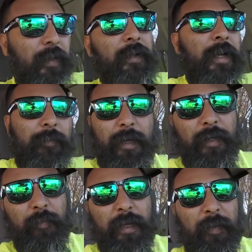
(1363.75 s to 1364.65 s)
Now, am I
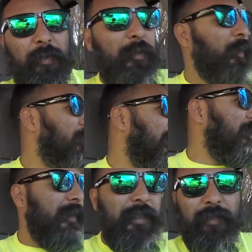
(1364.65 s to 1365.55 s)
gonna be able to do it by
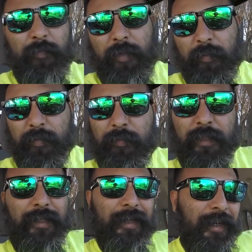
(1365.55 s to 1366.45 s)
myself?
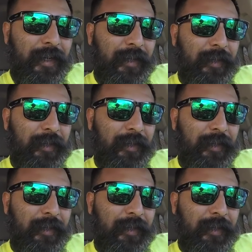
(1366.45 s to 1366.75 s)
Probably not.